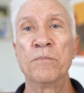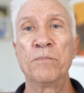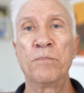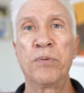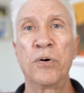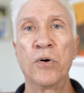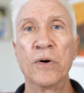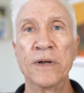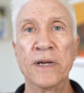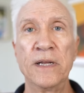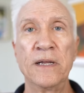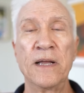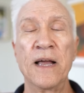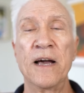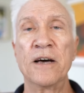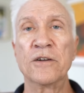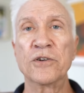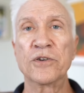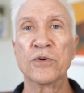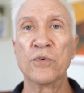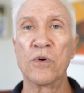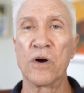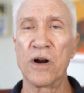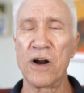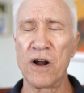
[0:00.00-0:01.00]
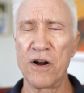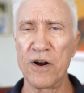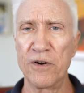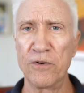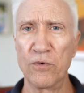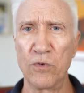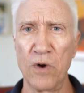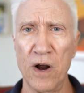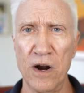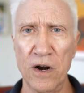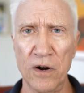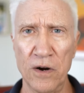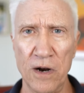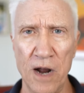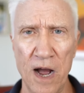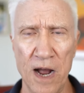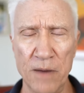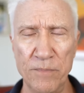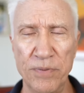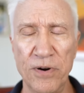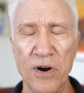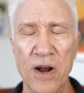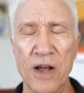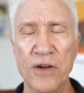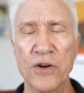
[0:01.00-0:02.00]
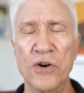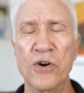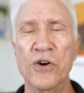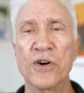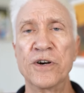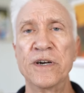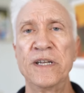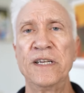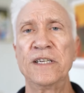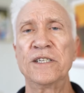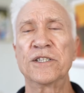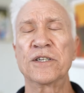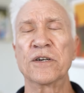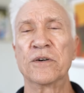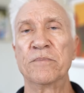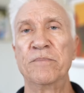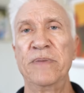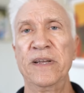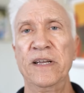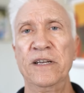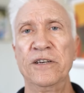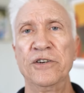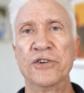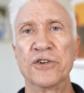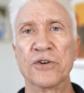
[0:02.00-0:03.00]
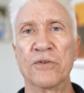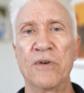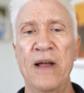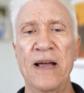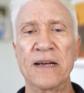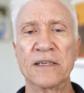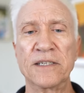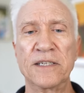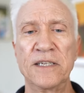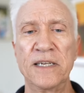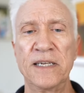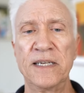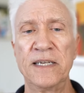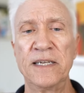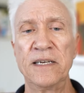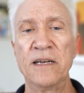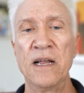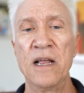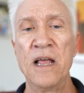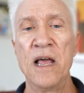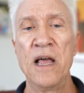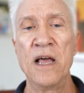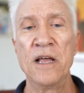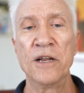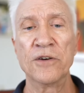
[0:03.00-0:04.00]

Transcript: pointing out to our priorities are being directed,